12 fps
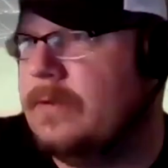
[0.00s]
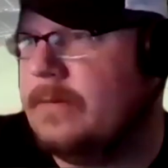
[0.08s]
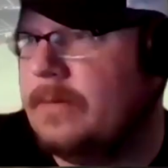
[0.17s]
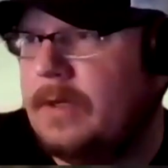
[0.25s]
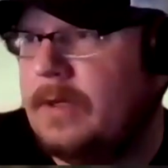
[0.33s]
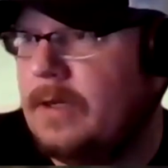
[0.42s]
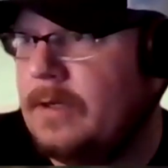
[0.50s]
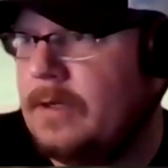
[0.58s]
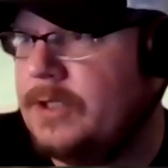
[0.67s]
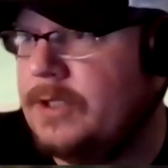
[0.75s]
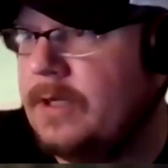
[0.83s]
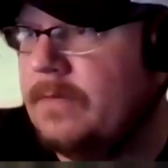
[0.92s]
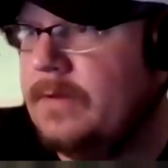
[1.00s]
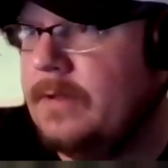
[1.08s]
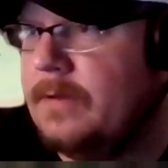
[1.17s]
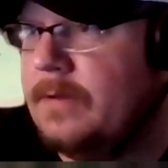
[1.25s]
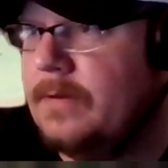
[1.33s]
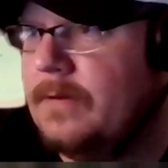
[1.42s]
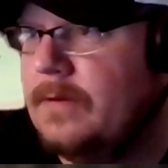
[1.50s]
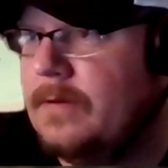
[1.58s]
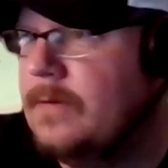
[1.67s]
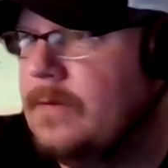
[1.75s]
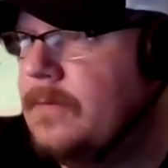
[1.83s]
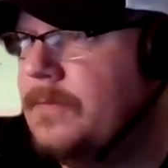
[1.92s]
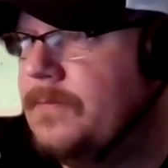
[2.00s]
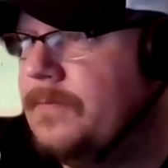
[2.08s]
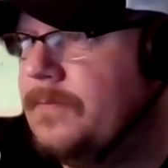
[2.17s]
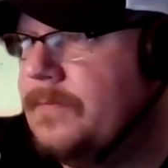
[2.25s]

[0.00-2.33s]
But no, Hickory is they're